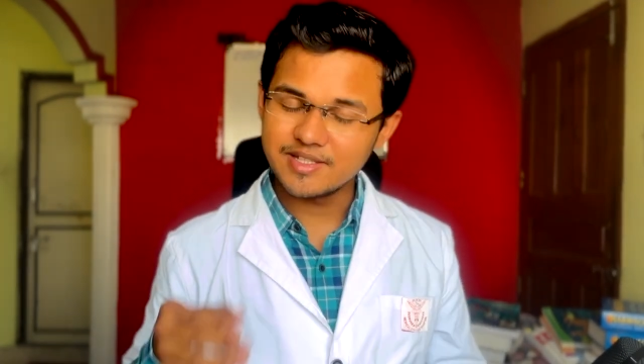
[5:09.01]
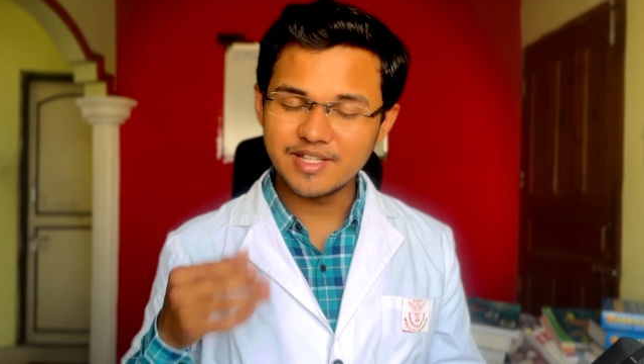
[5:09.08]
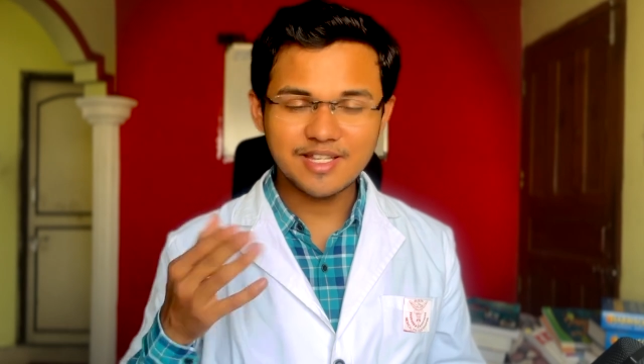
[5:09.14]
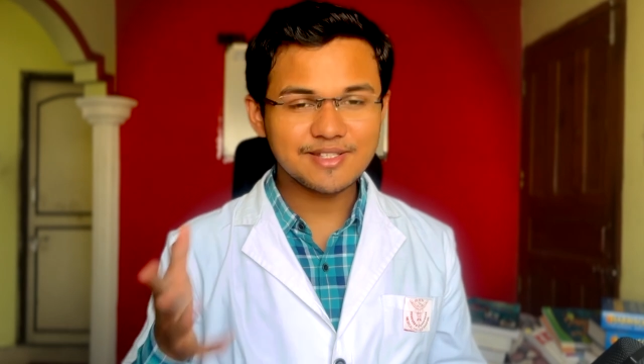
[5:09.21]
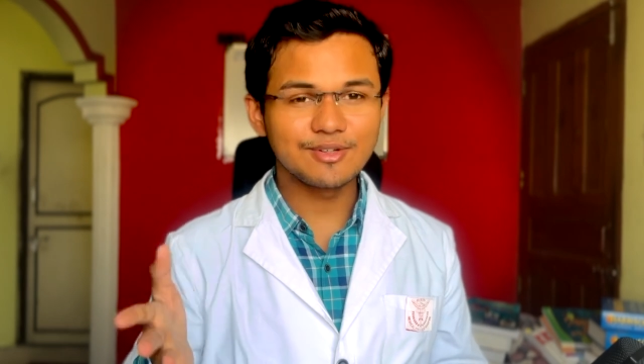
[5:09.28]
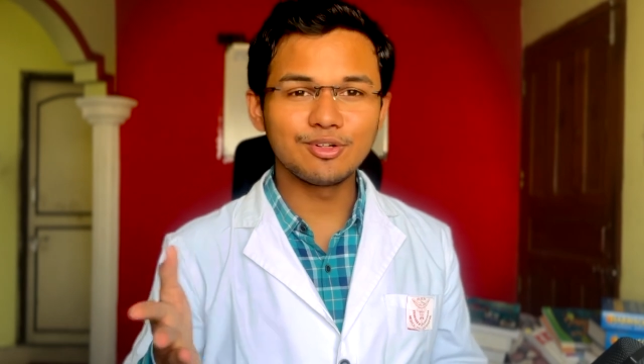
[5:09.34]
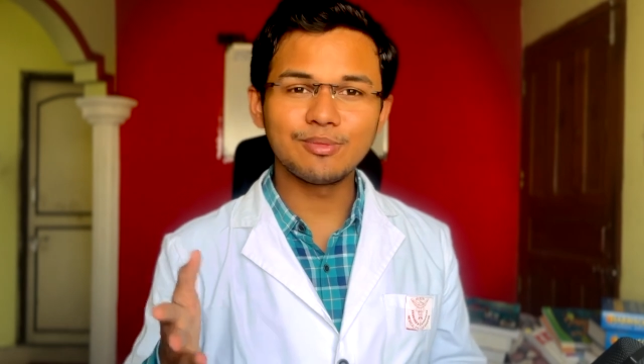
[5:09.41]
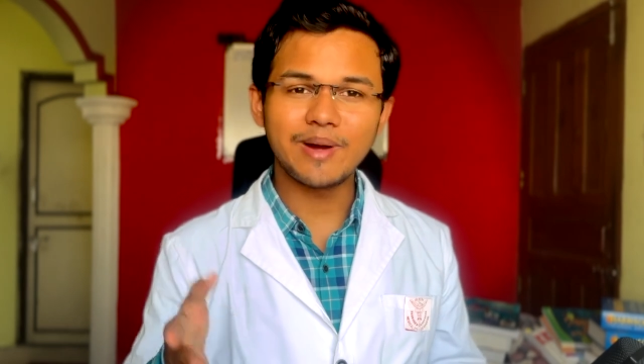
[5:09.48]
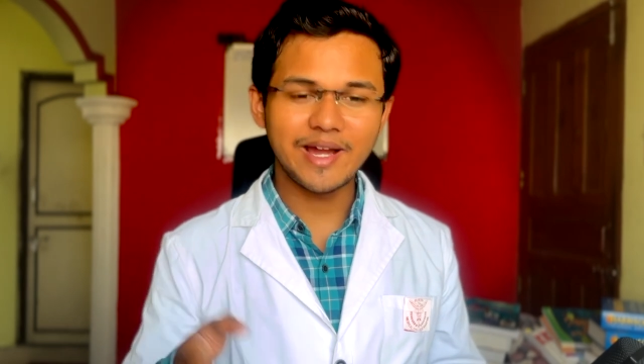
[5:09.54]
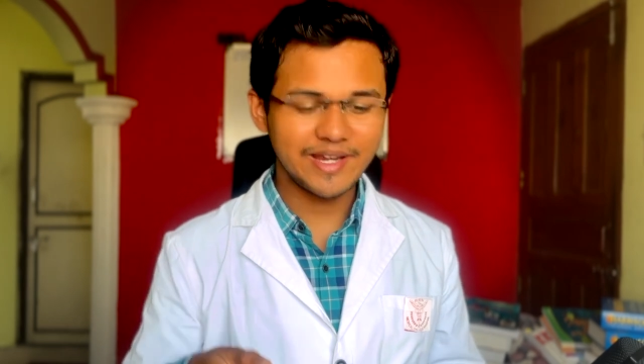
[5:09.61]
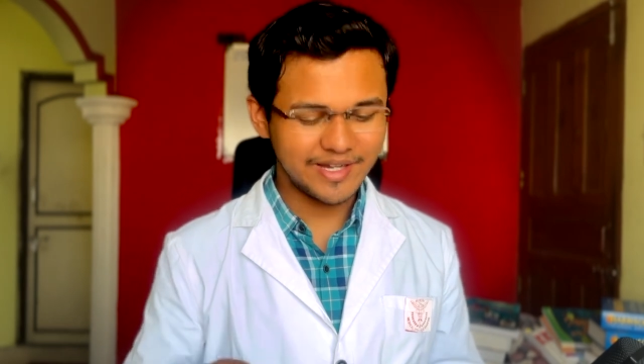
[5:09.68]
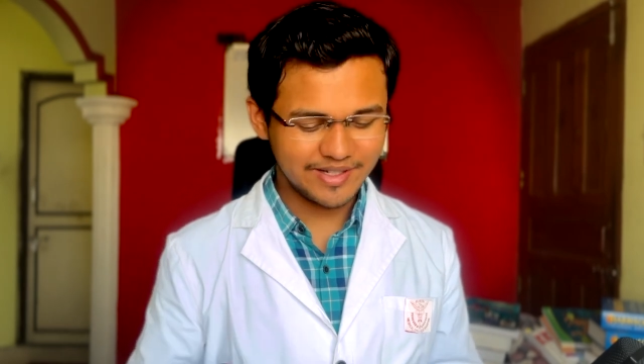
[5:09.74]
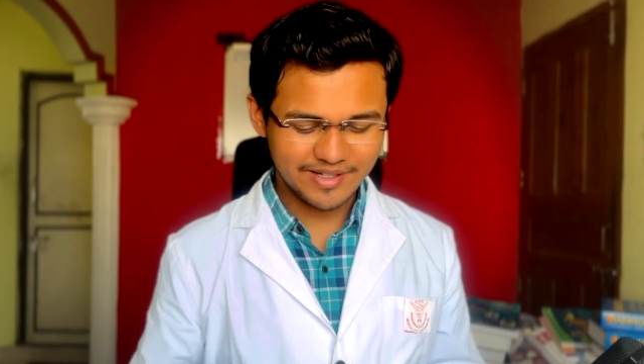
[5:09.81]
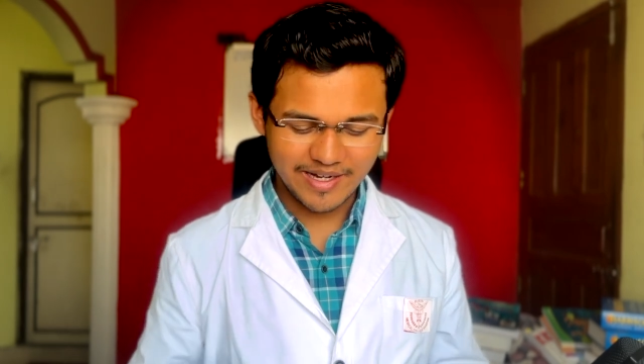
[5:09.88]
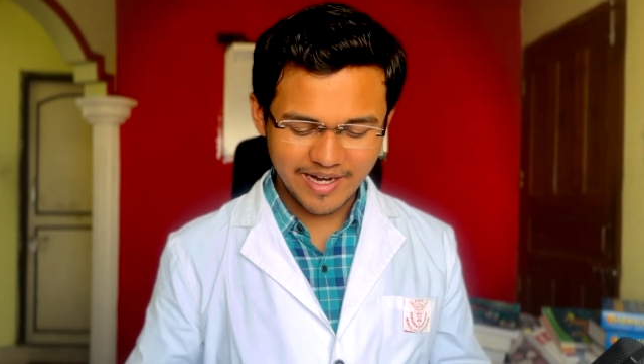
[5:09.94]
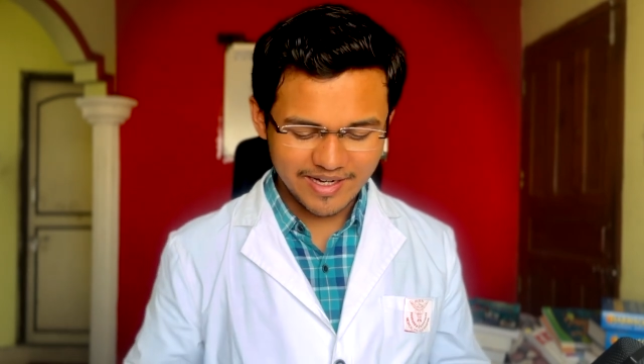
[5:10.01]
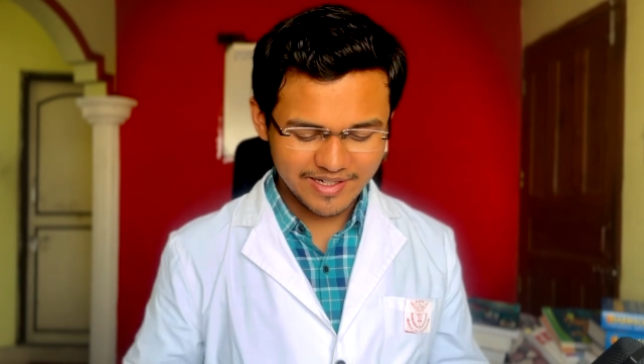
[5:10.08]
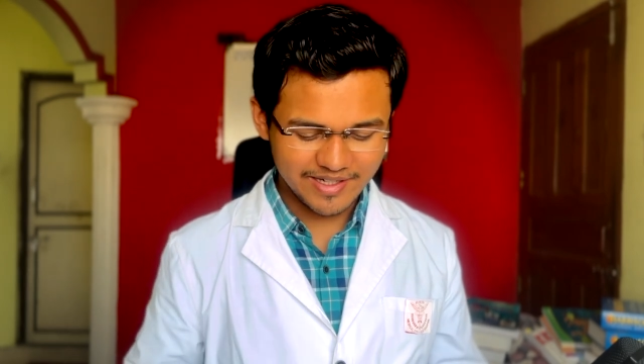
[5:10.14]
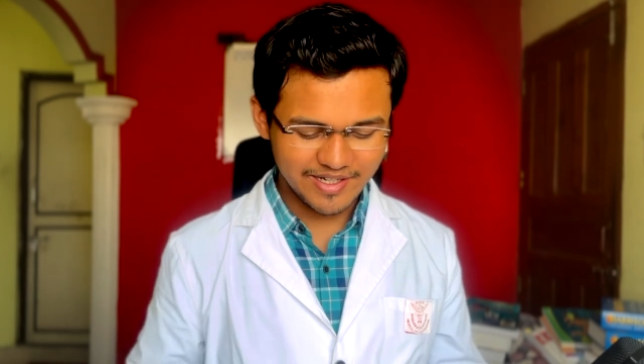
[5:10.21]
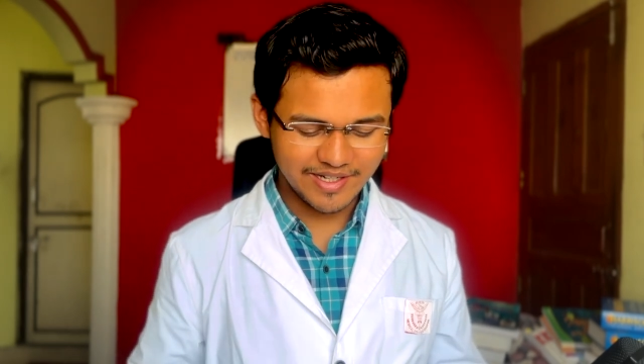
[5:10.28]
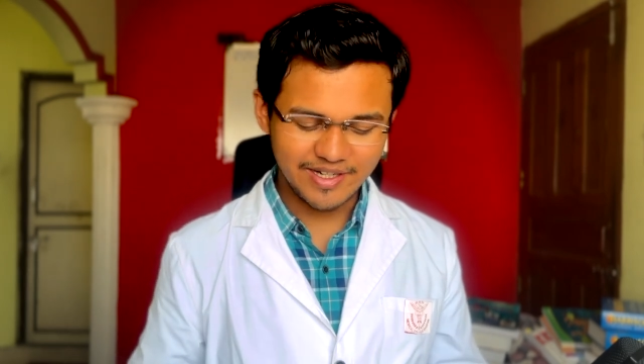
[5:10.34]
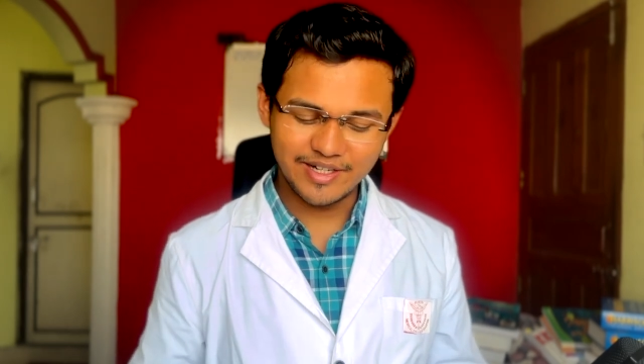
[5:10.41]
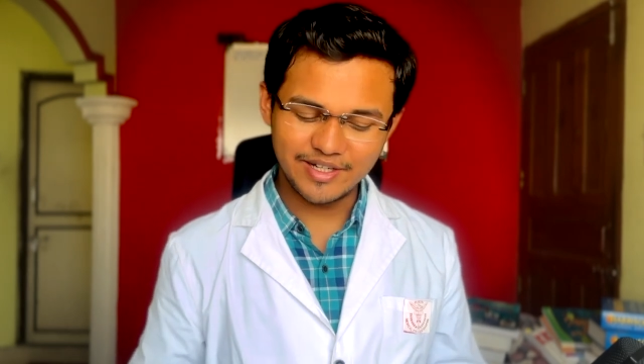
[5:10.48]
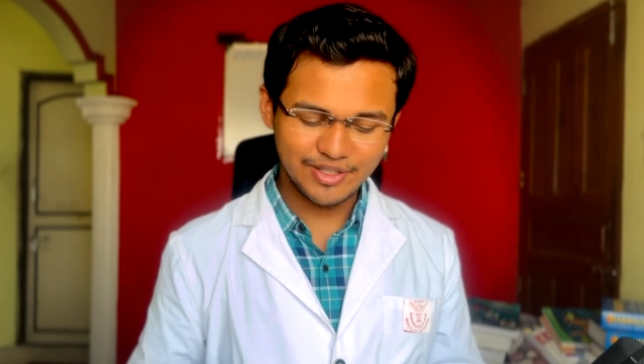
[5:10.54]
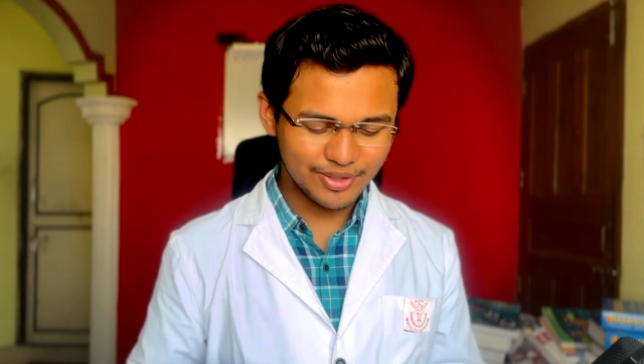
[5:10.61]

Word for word: just go buy it and read it